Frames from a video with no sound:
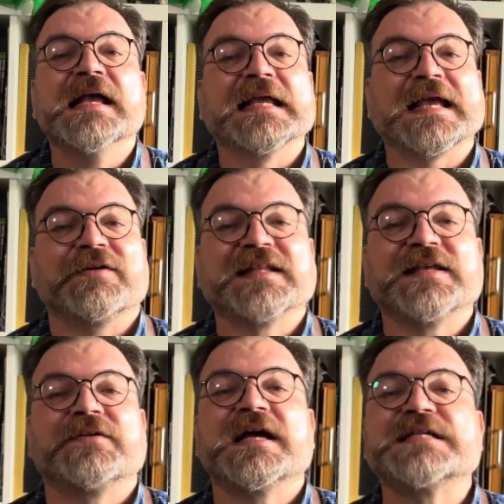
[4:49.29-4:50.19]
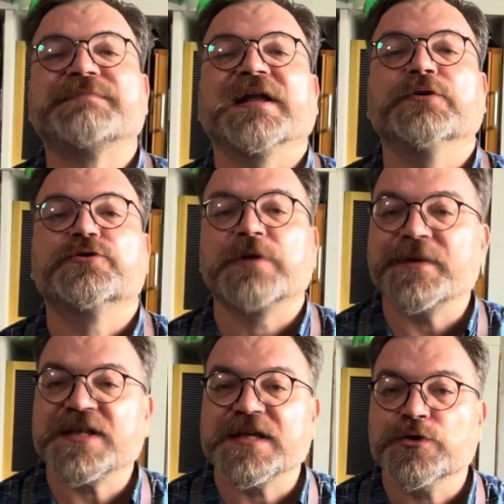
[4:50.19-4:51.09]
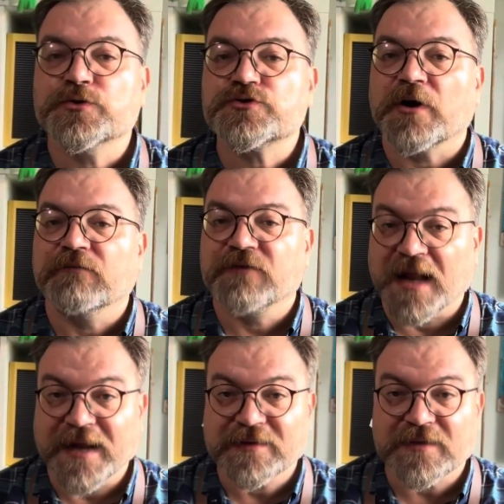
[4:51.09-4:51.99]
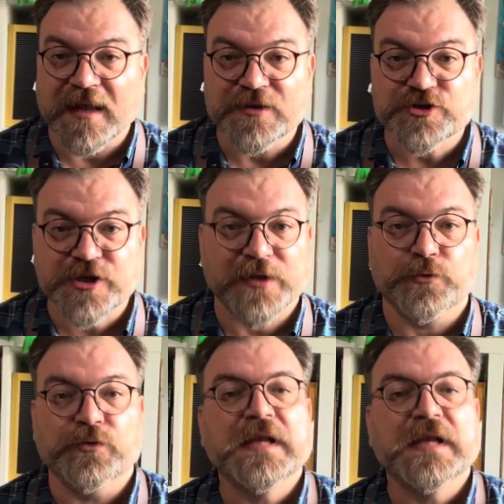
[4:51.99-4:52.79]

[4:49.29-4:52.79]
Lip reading: characterized by the dramatic use of light and shadow.